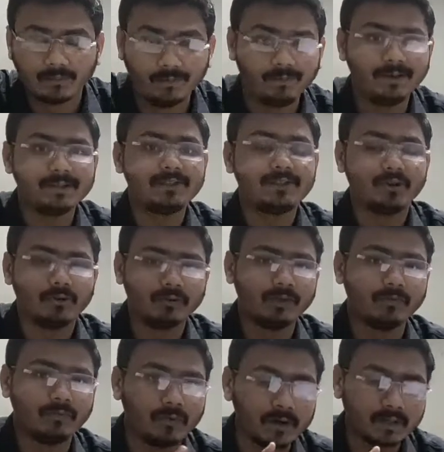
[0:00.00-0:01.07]
We will show
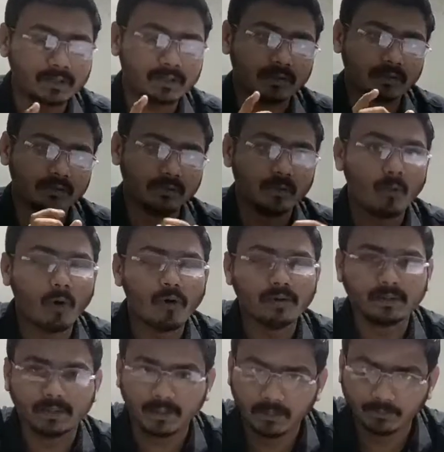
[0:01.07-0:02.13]
the first
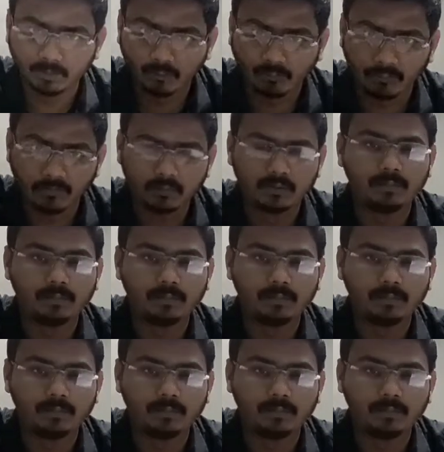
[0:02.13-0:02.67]
small clip of